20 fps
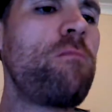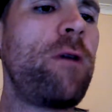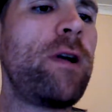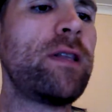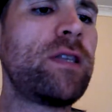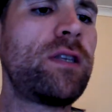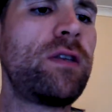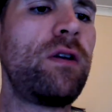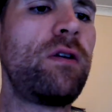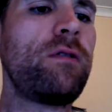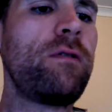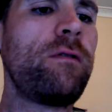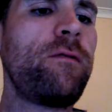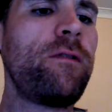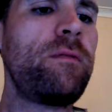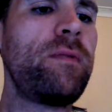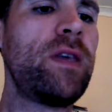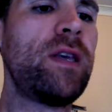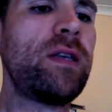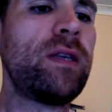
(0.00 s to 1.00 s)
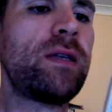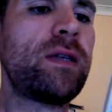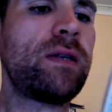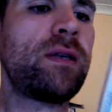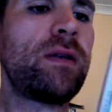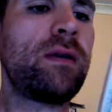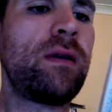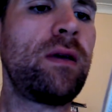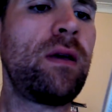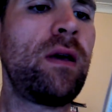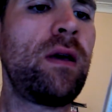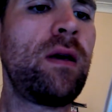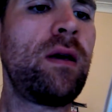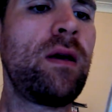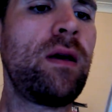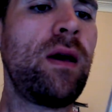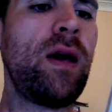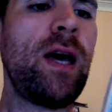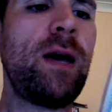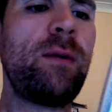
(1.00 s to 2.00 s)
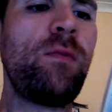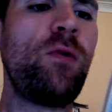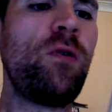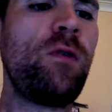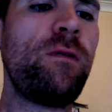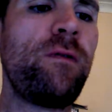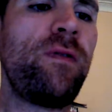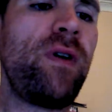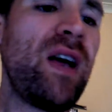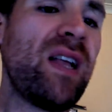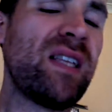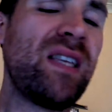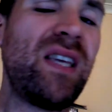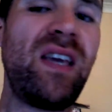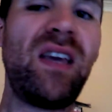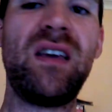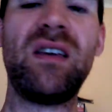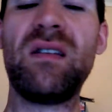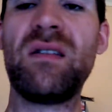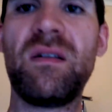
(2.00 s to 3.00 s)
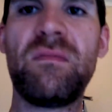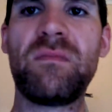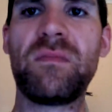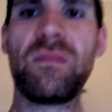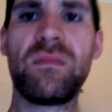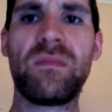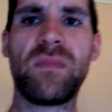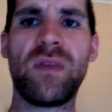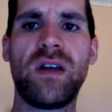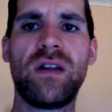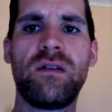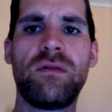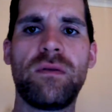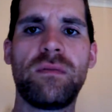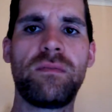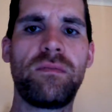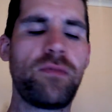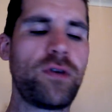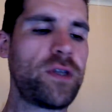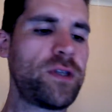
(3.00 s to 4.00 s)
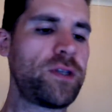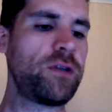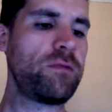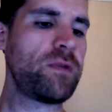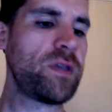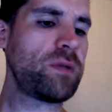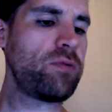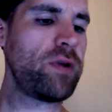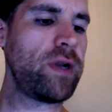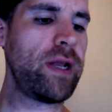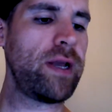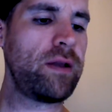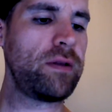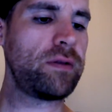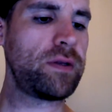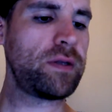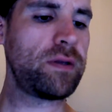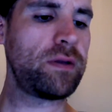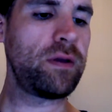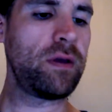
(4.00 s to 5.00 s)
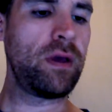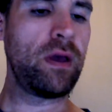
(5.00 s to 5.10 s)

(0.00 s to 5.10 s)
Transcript: one song from this. Amor Fati, I'm gonna presume it's pronounced.